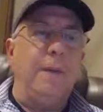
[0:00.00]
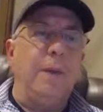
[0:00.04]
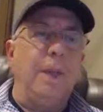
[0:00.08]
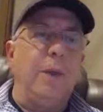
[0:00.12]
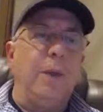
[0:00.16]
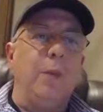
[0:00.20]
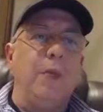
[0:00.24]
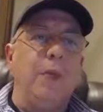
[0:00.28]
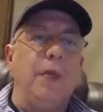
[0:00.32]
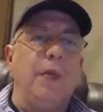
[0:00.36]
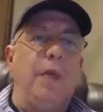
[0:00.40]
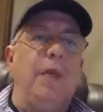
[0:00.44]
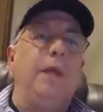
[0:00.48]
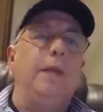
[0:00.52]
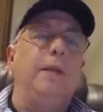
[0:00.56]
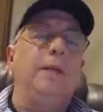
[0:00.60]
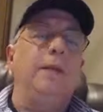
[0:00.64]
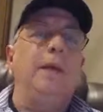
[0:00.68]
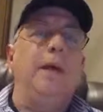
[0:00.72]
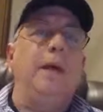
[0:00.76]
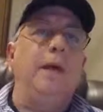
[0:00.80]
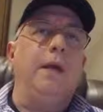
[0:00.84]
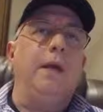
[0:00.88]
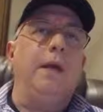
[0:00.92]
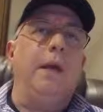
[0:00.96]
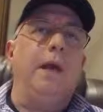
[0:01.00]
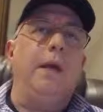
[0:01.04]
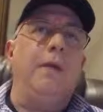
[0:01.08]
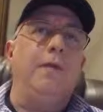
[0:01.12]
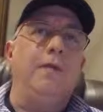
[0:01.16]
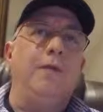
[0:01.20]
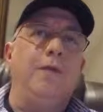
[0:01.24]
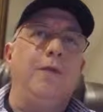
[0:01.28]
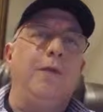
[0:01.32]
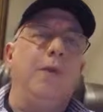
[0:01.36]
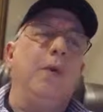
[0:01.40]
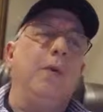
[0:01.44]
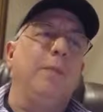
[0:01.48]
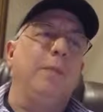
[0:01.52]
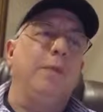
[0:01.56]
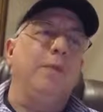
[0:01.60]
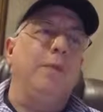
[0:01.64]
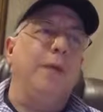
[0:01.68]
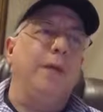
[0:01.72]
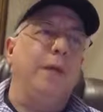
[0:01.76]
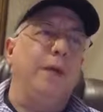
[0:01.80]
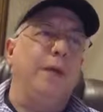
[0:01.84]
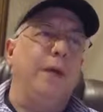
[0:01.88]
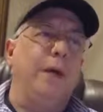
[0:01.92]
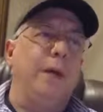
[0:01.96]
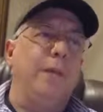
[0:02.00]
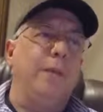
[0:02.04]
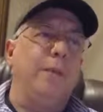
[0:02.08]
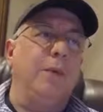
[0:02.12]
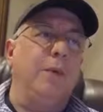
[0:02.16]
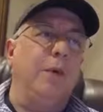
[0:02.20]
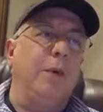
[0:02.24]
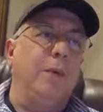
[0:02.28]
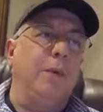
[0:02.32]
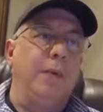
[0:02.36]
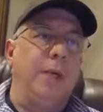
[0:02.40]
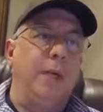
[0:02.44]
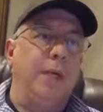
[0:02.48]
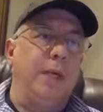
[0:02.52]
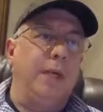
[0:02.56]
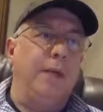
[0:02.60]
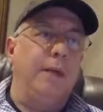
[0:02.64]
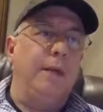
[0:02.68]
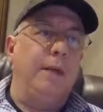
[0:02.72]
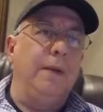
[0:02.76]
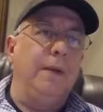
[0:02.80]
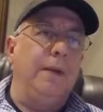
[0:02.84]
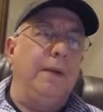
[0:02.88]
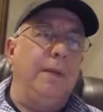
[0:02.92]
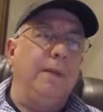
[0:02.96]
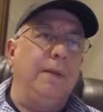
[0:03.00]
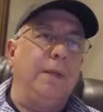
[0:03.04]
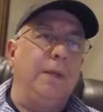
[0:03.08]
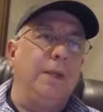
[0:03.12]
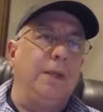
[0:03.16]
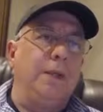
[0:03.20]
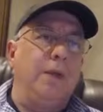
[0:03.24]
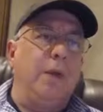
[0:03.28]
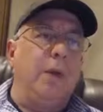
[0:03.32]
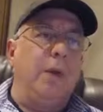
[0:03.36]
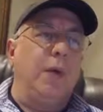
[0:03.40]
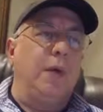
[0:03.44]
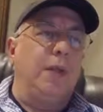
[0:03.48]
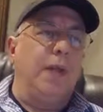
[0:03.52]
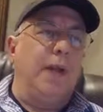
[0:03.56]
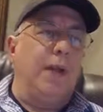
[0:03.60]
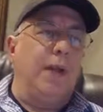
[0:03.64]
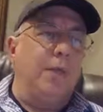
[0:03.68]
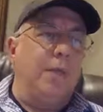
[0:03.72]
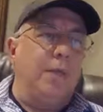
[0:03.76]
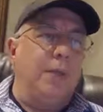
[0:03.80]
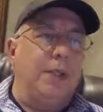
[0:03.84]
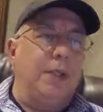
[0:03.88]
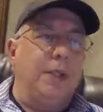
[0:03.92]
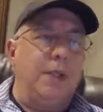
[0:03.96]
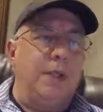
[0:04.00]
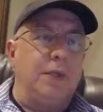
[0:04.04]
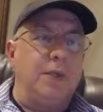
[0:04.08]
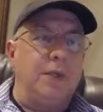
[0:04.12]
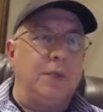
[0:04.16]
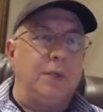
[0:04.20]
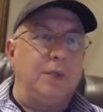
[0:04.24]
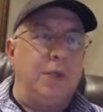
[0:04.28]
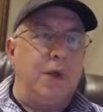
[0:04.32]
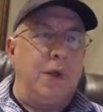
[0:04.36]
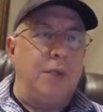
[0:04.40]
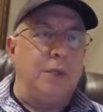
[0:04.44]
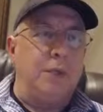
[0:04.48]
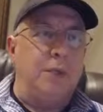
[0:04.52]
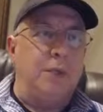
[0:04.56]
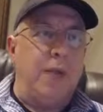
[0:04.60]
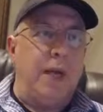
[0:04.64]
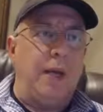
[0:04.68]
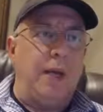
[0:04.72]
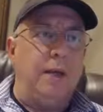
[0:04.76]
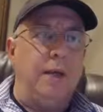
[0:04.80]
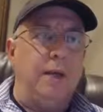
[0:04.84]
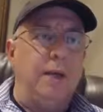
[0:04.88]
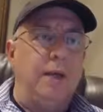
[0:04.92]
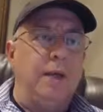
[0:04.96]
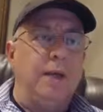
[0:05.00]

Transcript: We can't take a form of income or money that's going to have a potential chargeback.